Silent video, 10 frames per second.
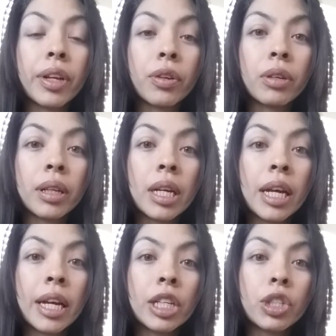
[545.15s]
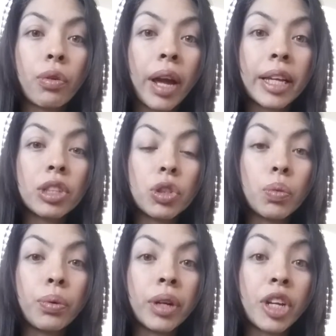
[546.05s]
when you're trying to
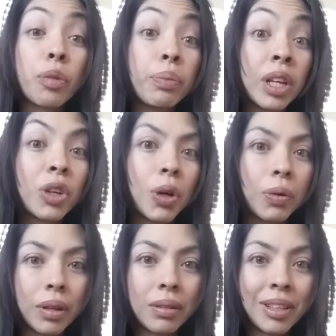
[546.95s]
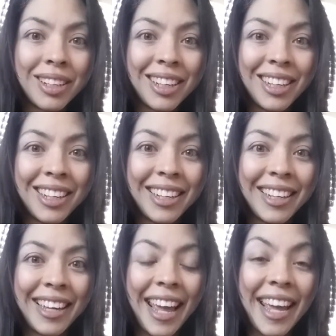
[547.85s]
put in your PIN code
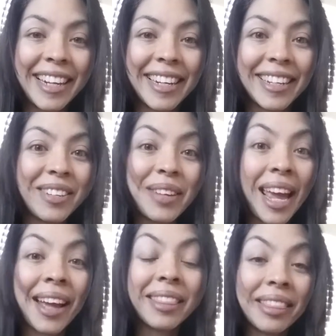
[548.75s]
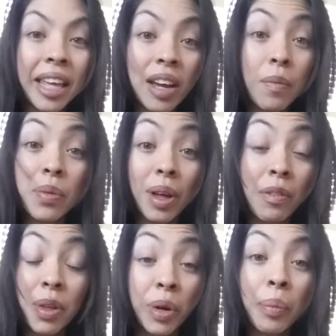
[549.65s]
and you can't think
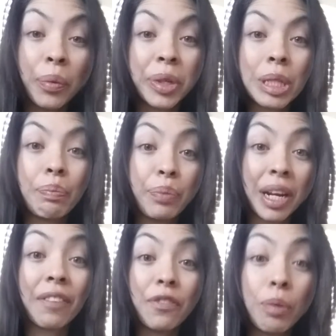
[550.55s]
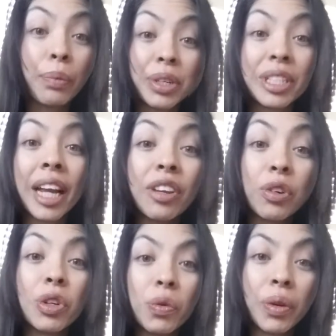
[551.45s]
of the numbers, but if you pretend
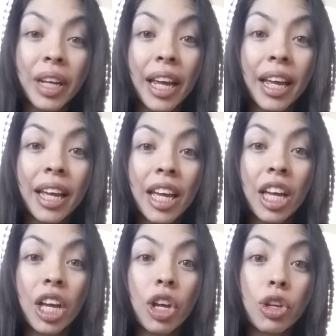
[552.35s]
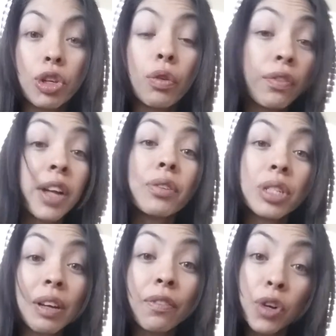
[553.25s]
you're doing it, you find
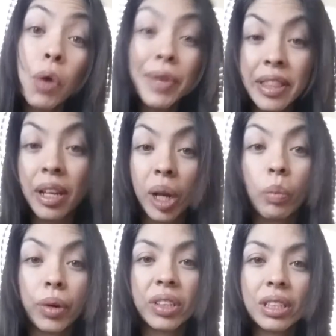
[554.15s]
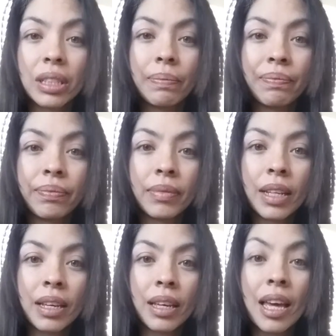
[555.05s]
yourself knowing the numbers.
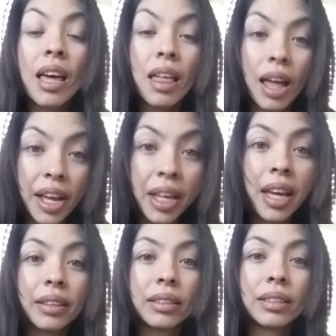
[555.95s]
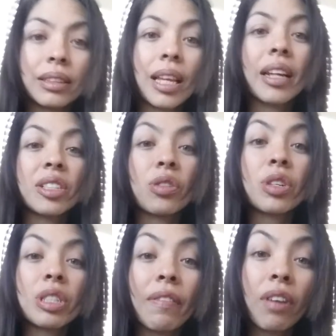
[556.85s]
Again, that is your
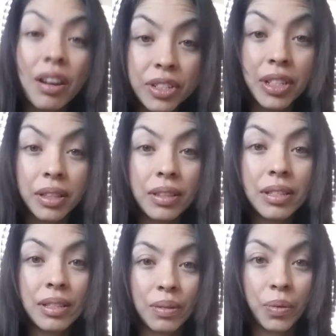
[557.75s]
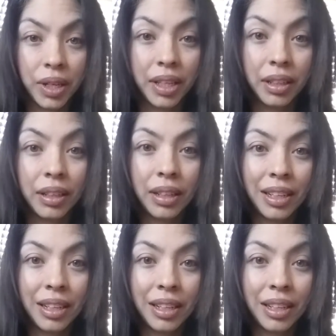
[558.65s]
subconscious working.